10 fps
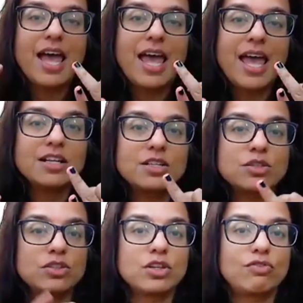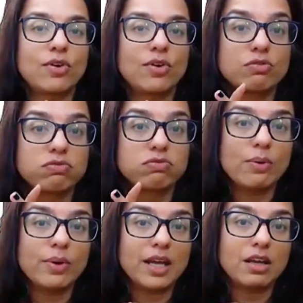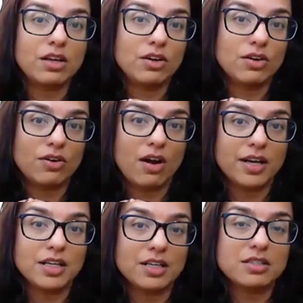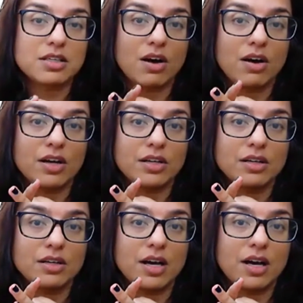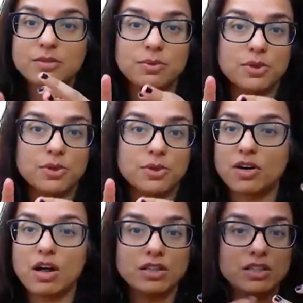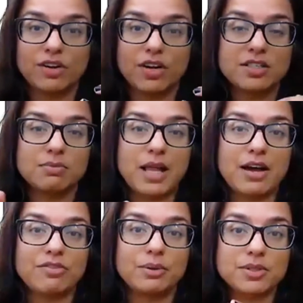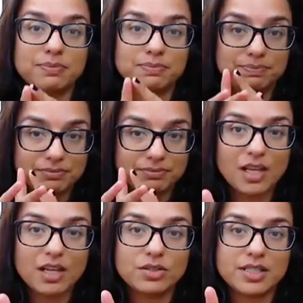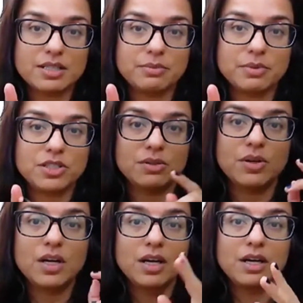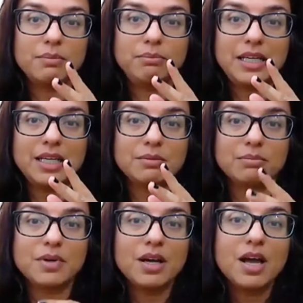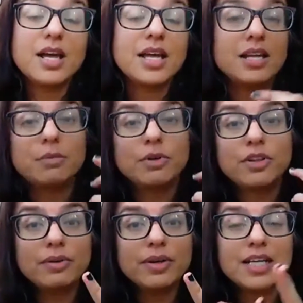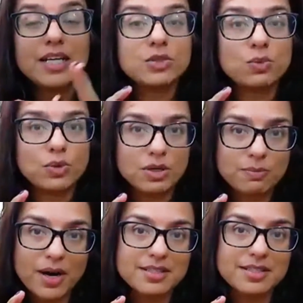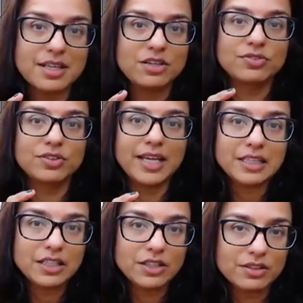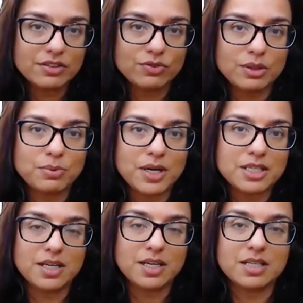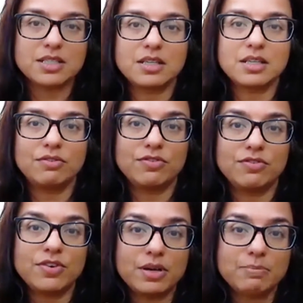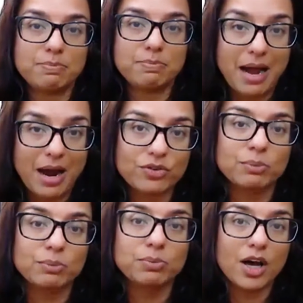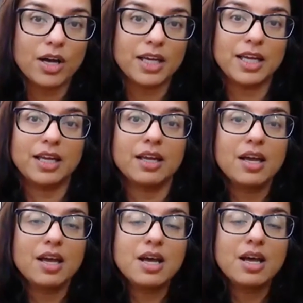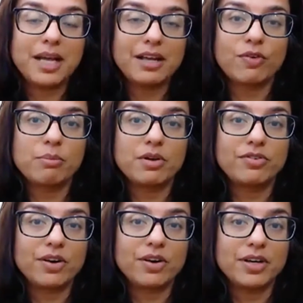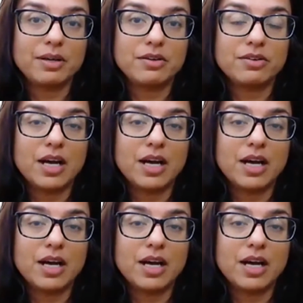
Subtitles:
And it's also good for growing your audience on Facebook, Twitter, all different kinds of platforms. So that's number two, Medium. And number three is WordPress. Now, you've likely heard of WordPress because it's a very powerful blogging platform, a very